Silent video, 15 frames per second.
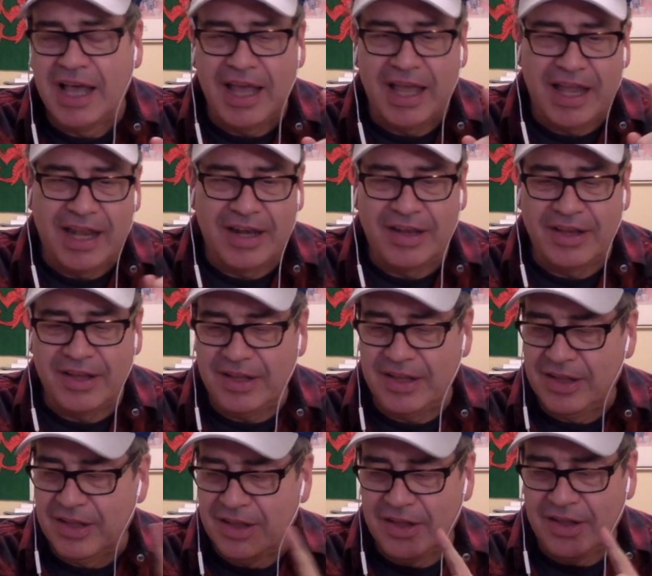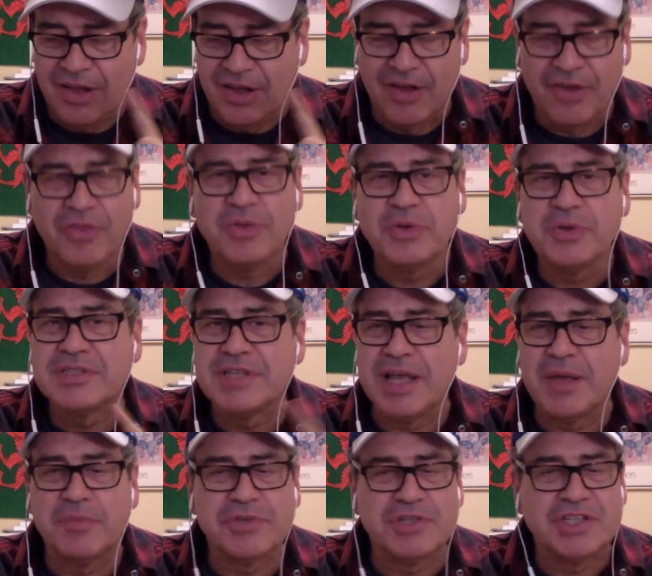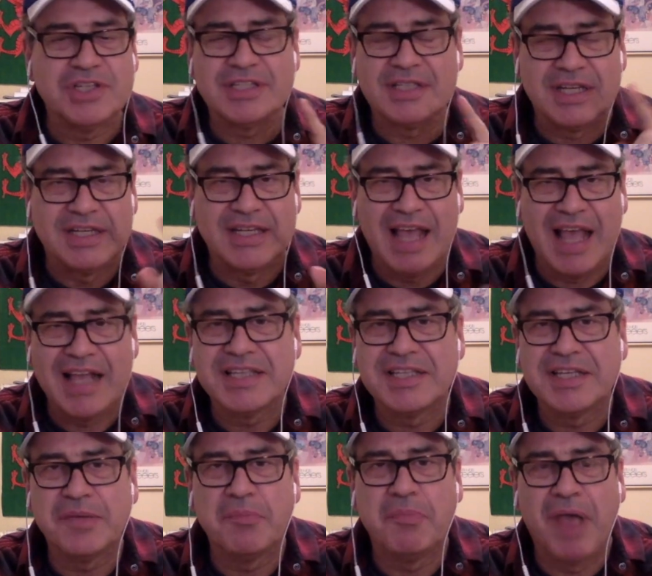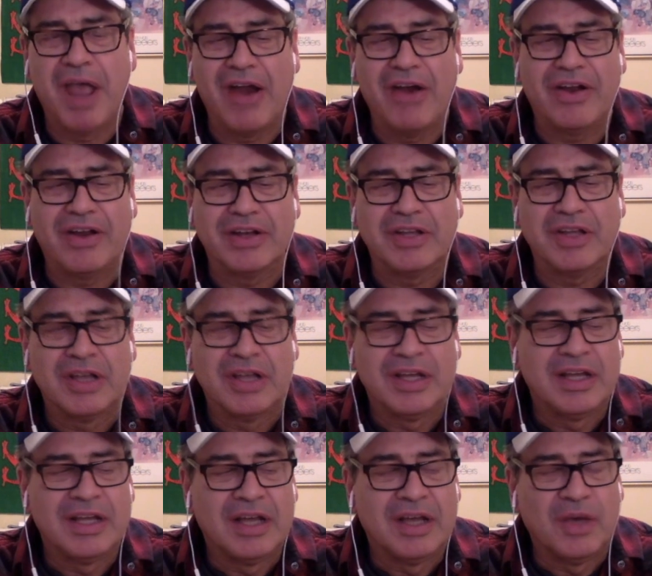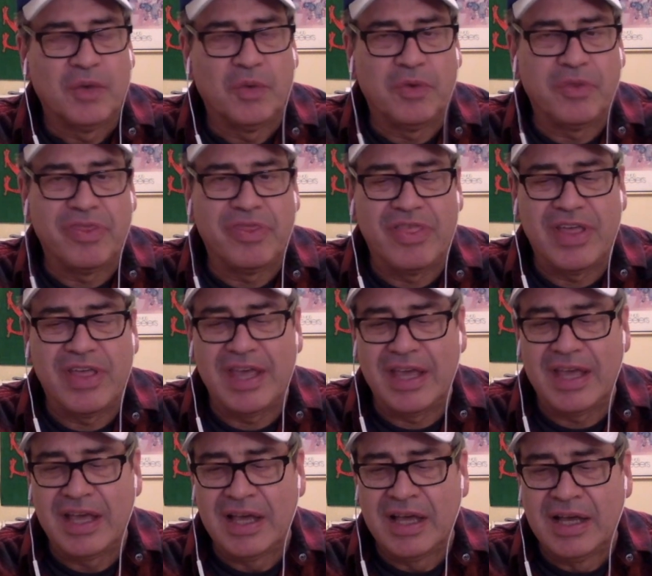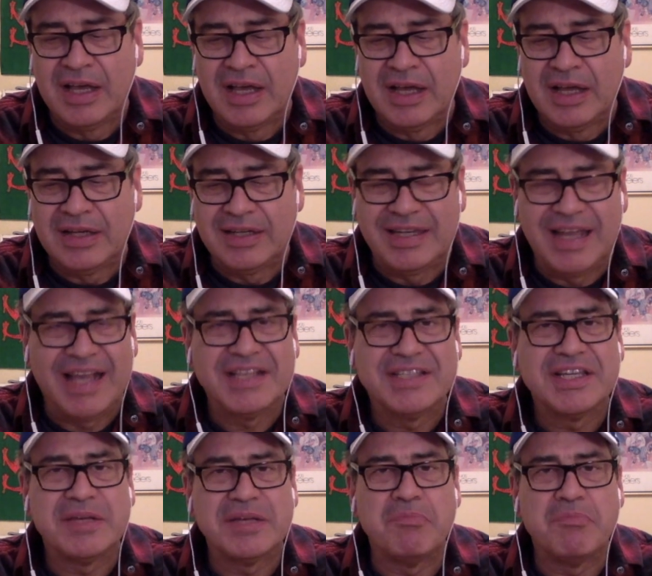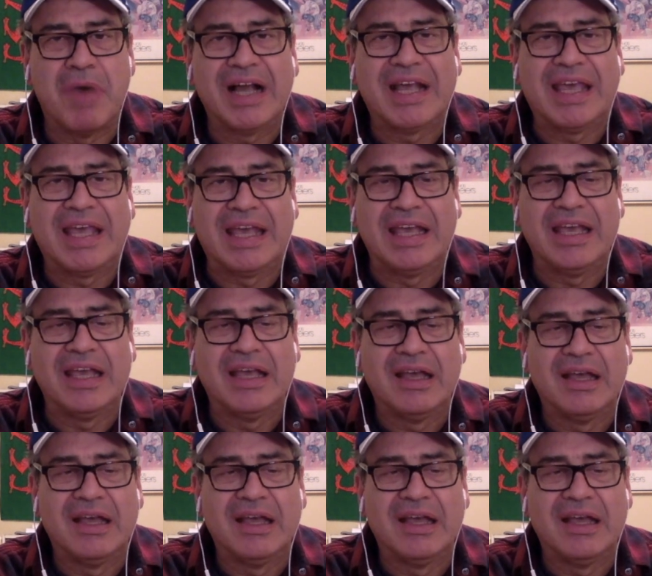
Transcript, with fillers: And all those images, the dancing parrot with the dancing monkey